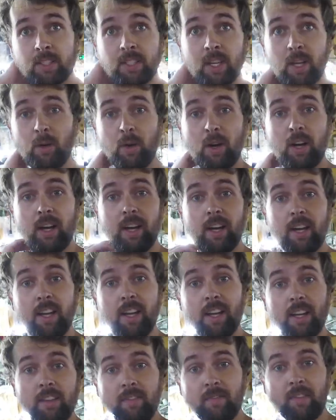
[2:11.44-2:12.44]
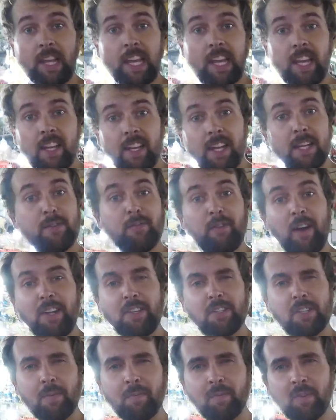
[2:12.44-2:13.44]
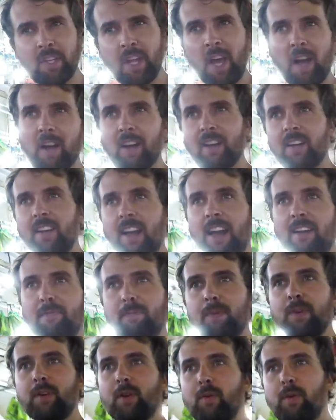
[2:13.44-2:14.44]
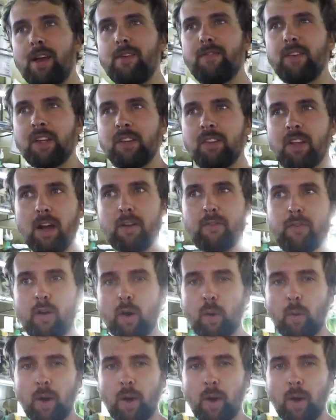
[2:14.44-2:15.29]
So let's find some duck. I've been craving duck for a